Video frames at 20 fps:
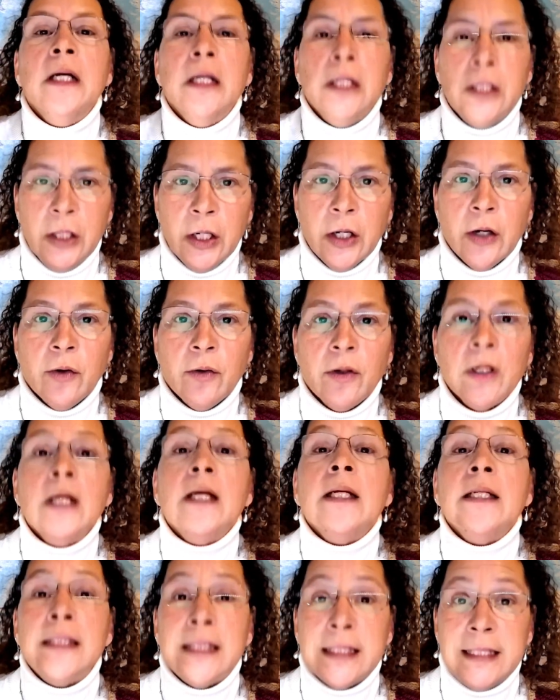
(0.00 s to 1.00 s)
No,
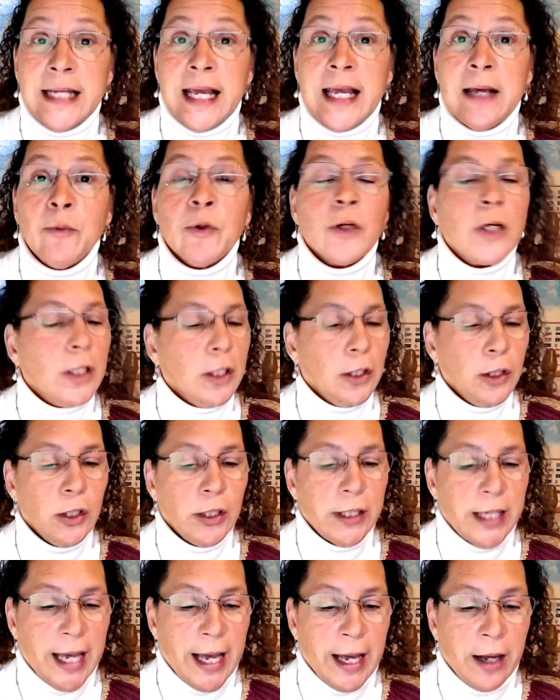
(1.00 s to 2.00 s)
today we're going to
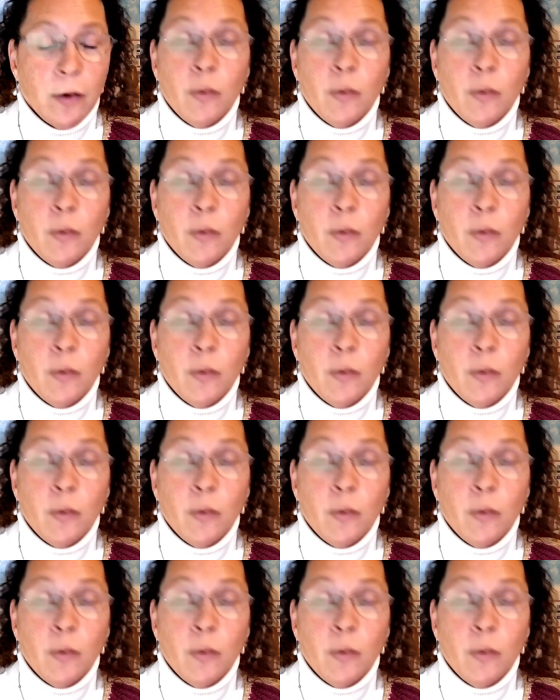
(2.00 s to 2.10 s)
look at